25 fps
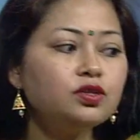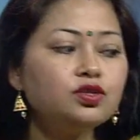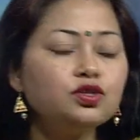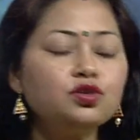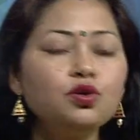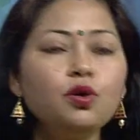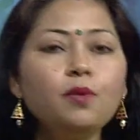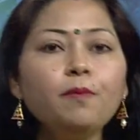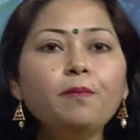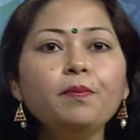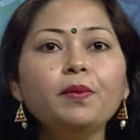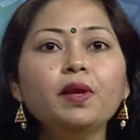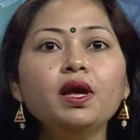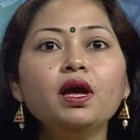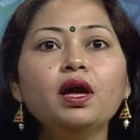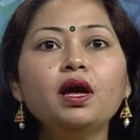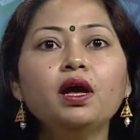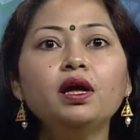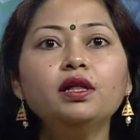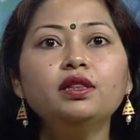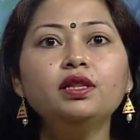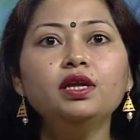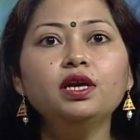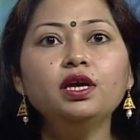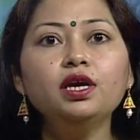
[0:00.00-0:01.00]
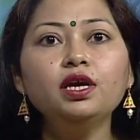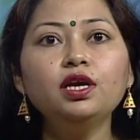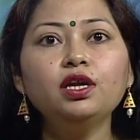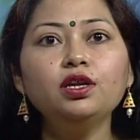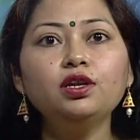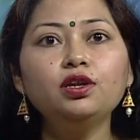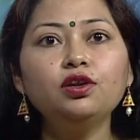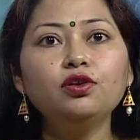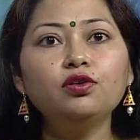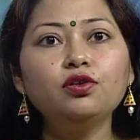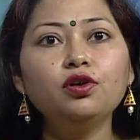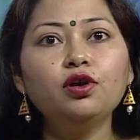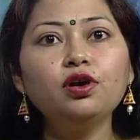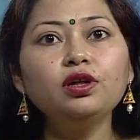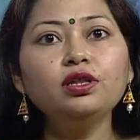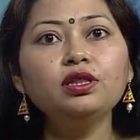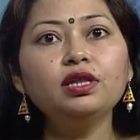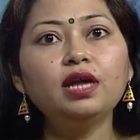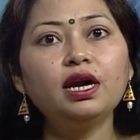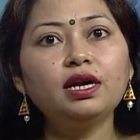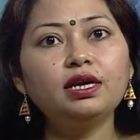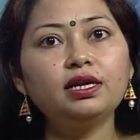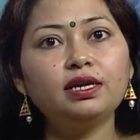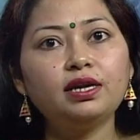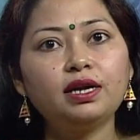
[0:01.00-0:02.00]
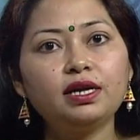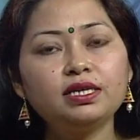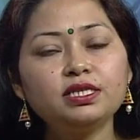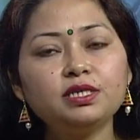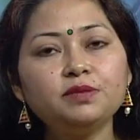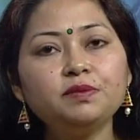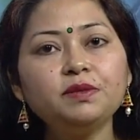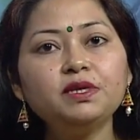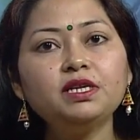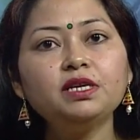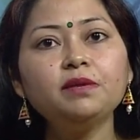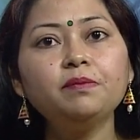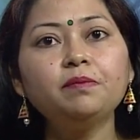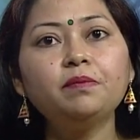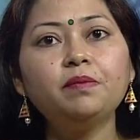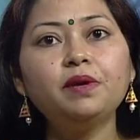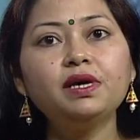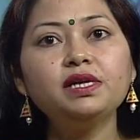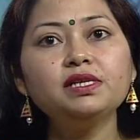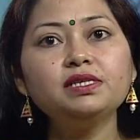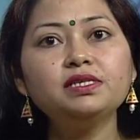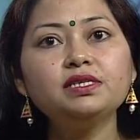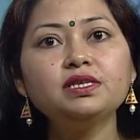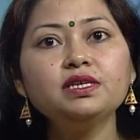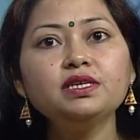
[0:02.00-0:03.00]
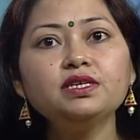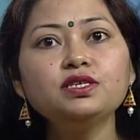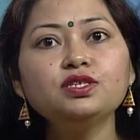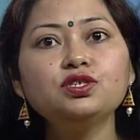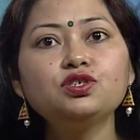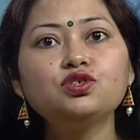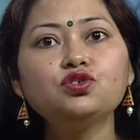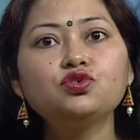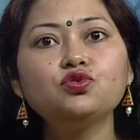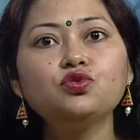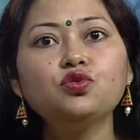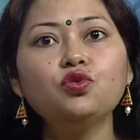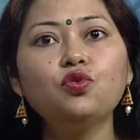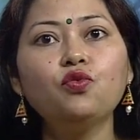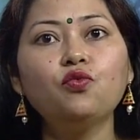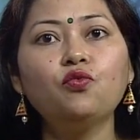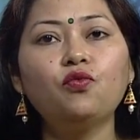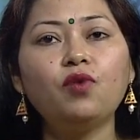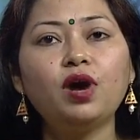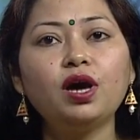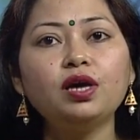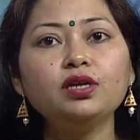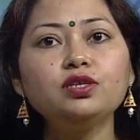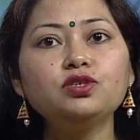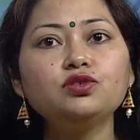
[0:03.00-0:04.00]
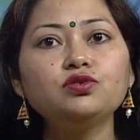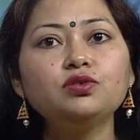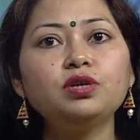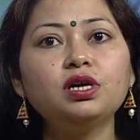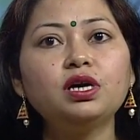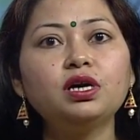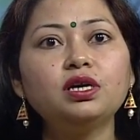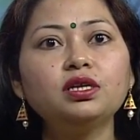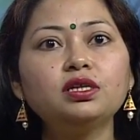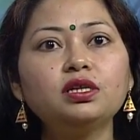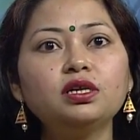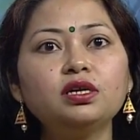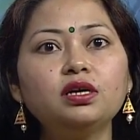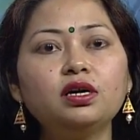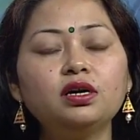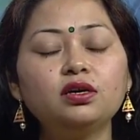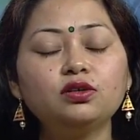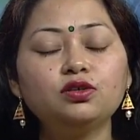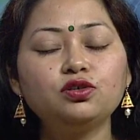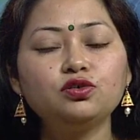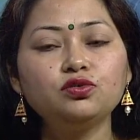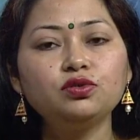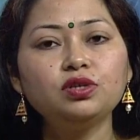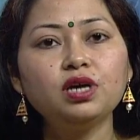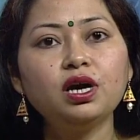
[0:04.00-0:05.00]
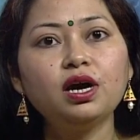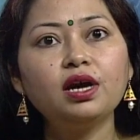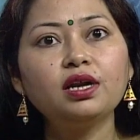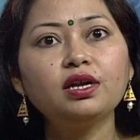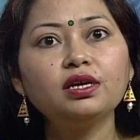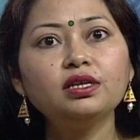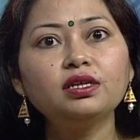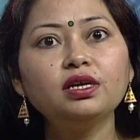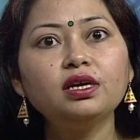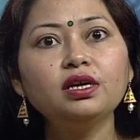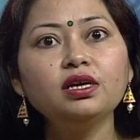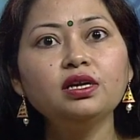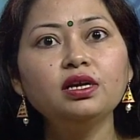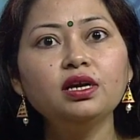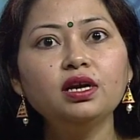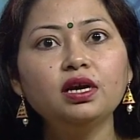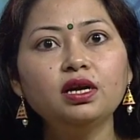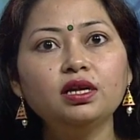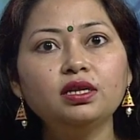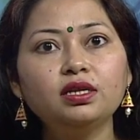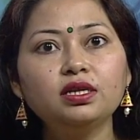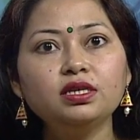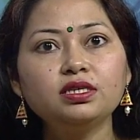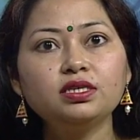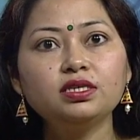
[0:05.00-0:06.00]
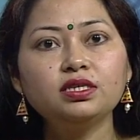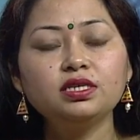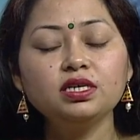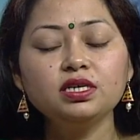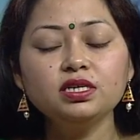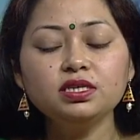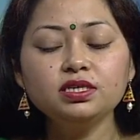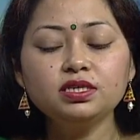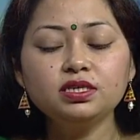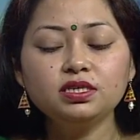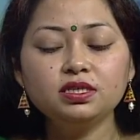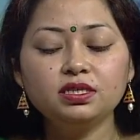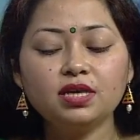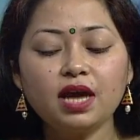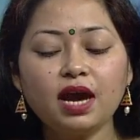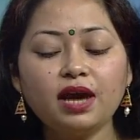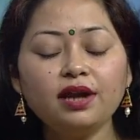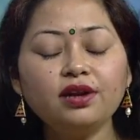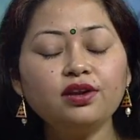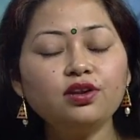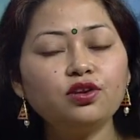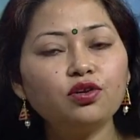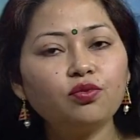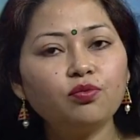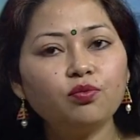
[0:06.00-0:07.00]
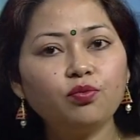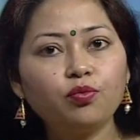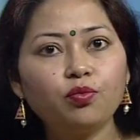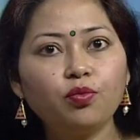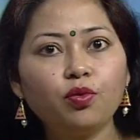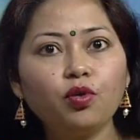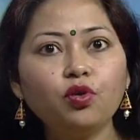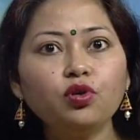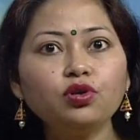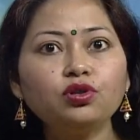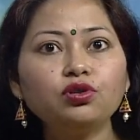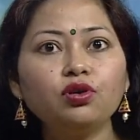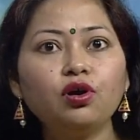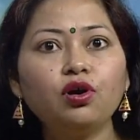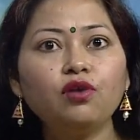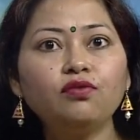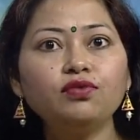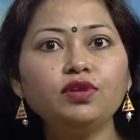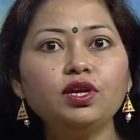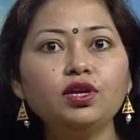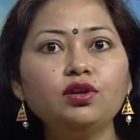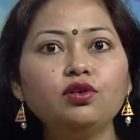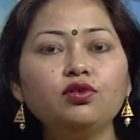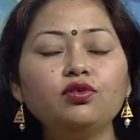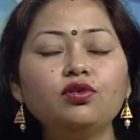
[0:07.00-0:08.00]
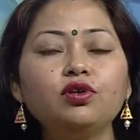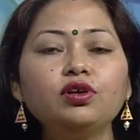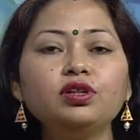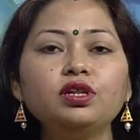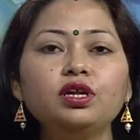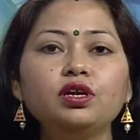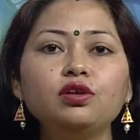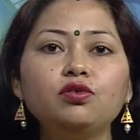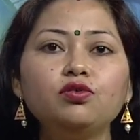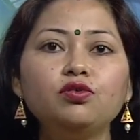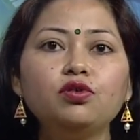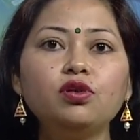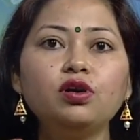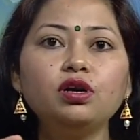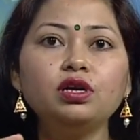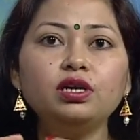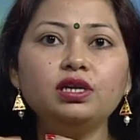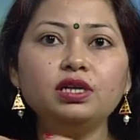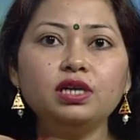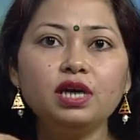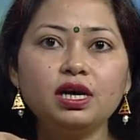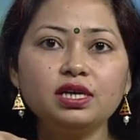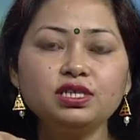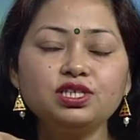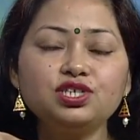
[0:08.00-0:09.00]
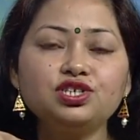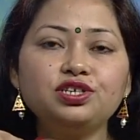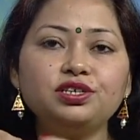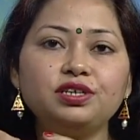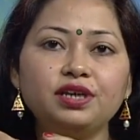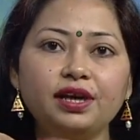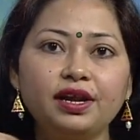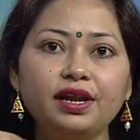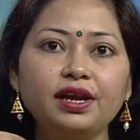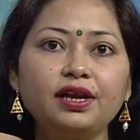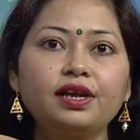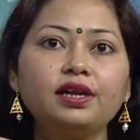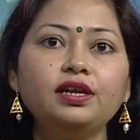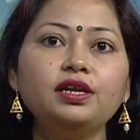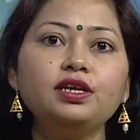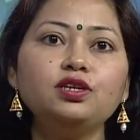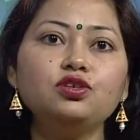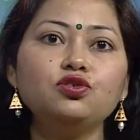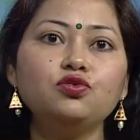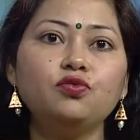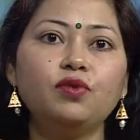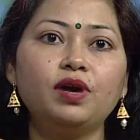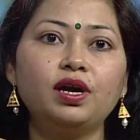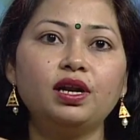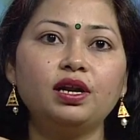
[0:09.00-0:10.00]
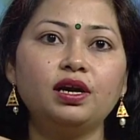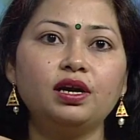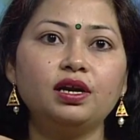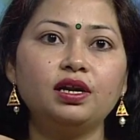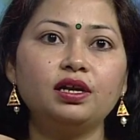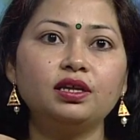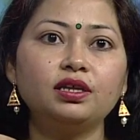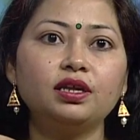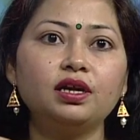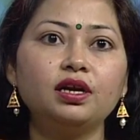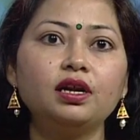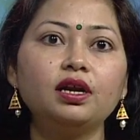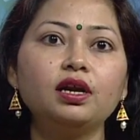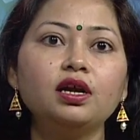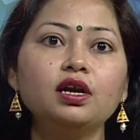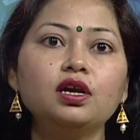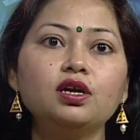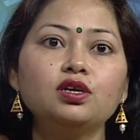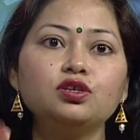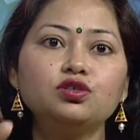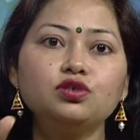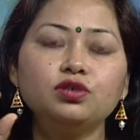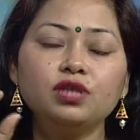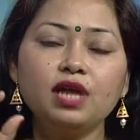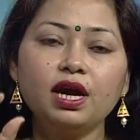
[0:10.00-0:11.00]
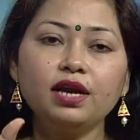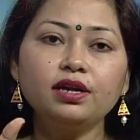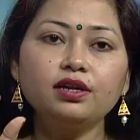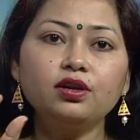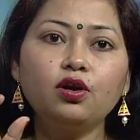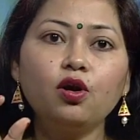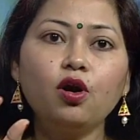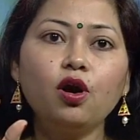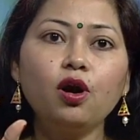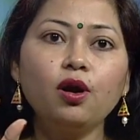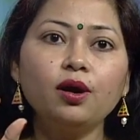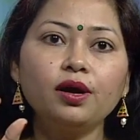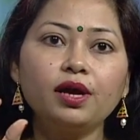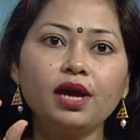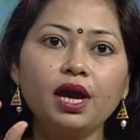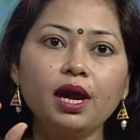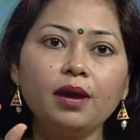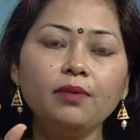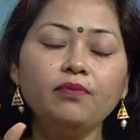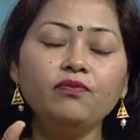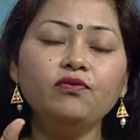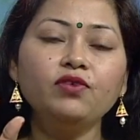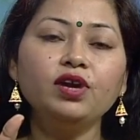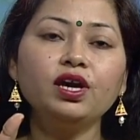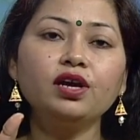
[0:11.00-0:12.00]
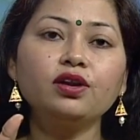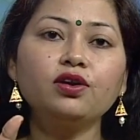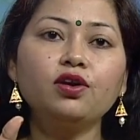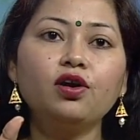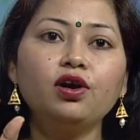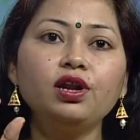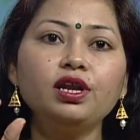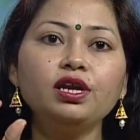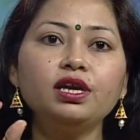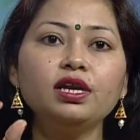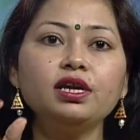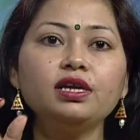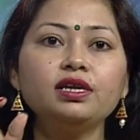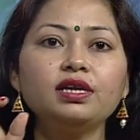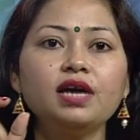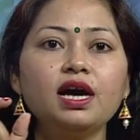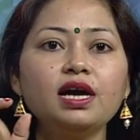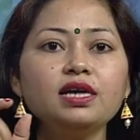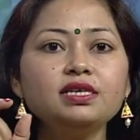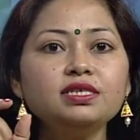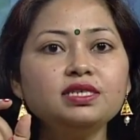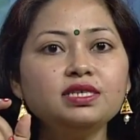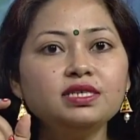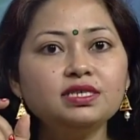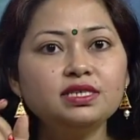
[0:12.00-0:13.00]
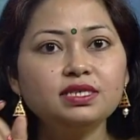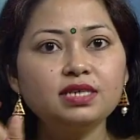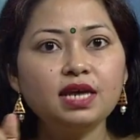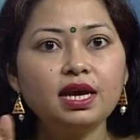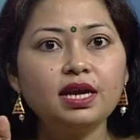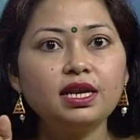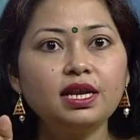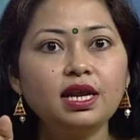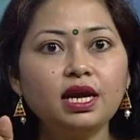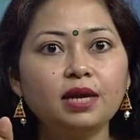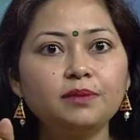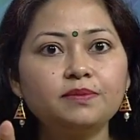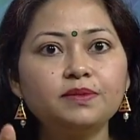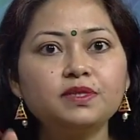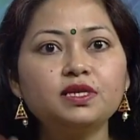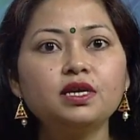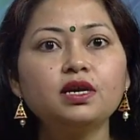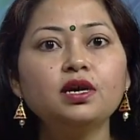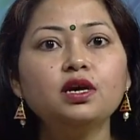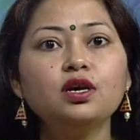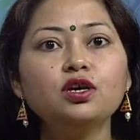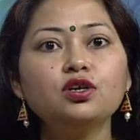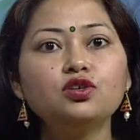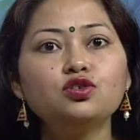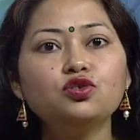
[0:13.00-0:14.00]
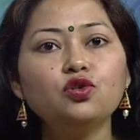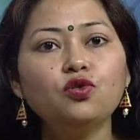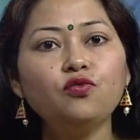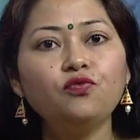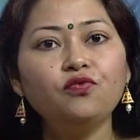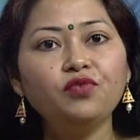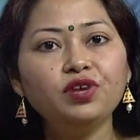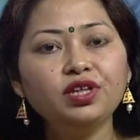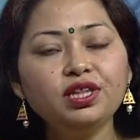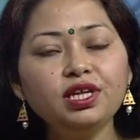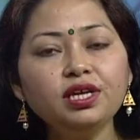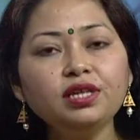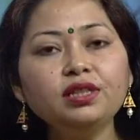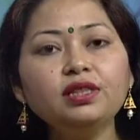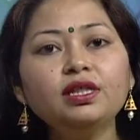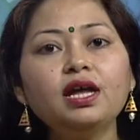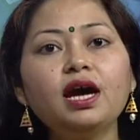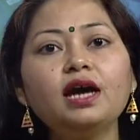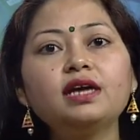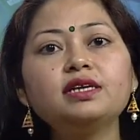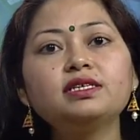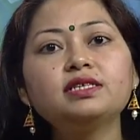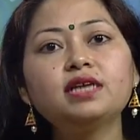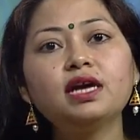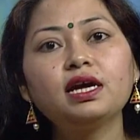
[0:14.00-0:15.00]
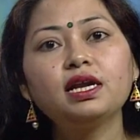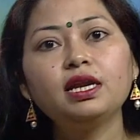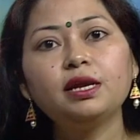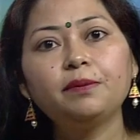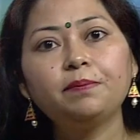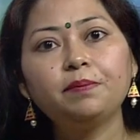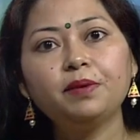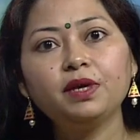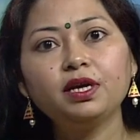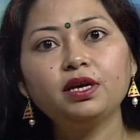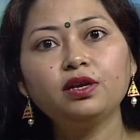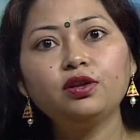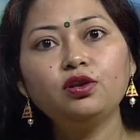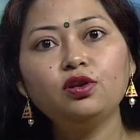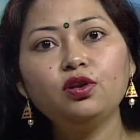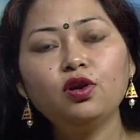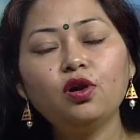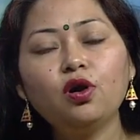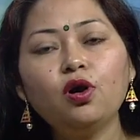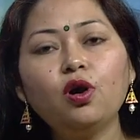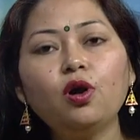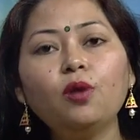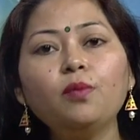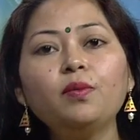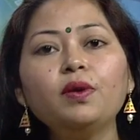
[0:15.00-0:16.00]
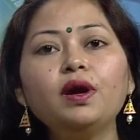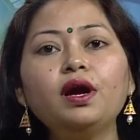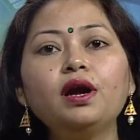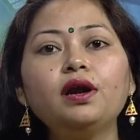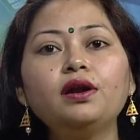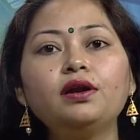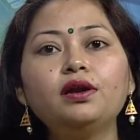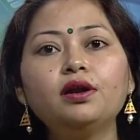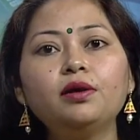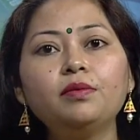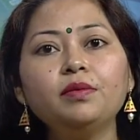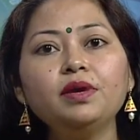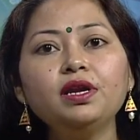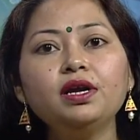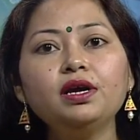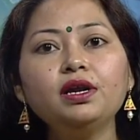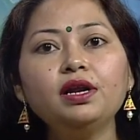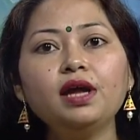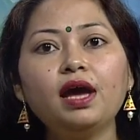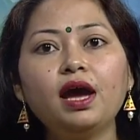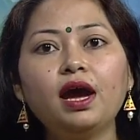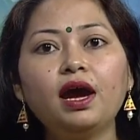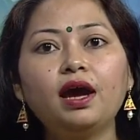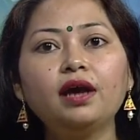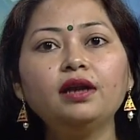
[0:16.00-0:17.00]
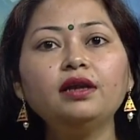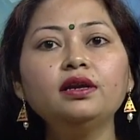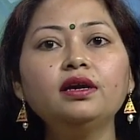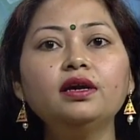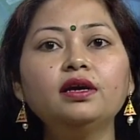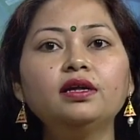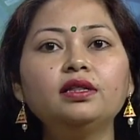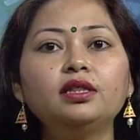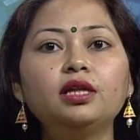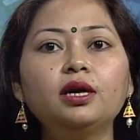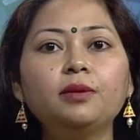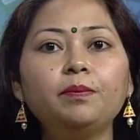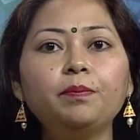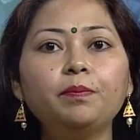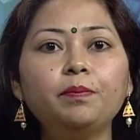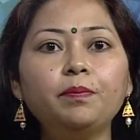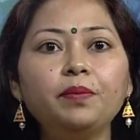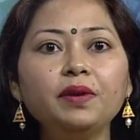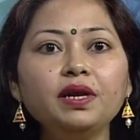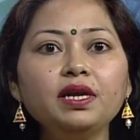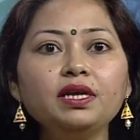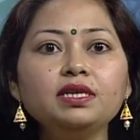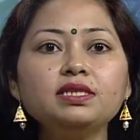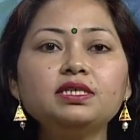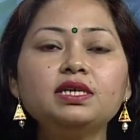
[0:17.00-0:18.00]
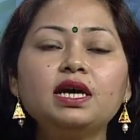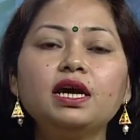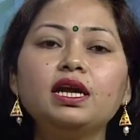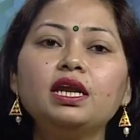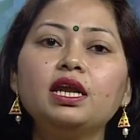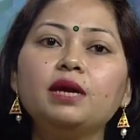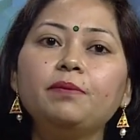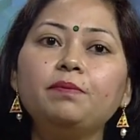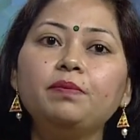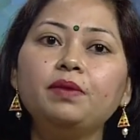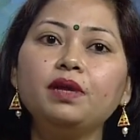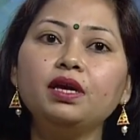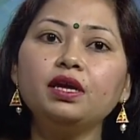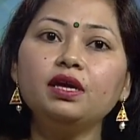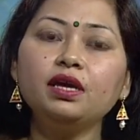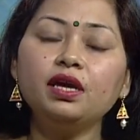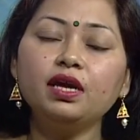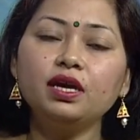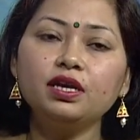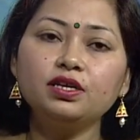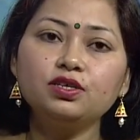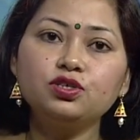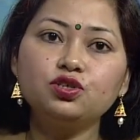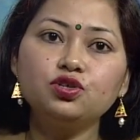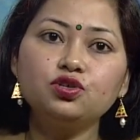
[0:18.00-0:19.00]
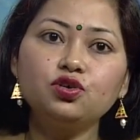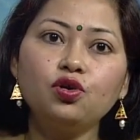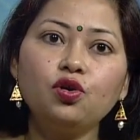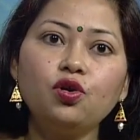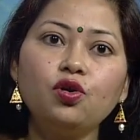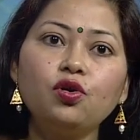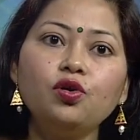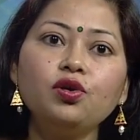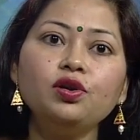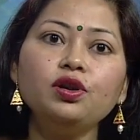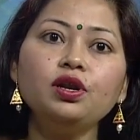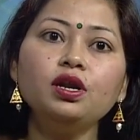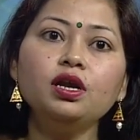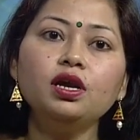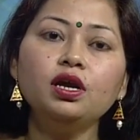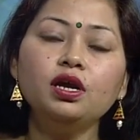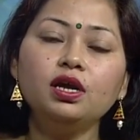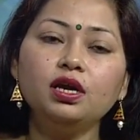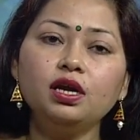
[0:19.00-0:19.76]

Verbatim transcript: So, the neuron that transmit impulses to one to another to the another this is that both of the neuron they do not touch directly to one another so that gap we are calling it as synapse so within that synaptic knob terminal and the presynaptic axon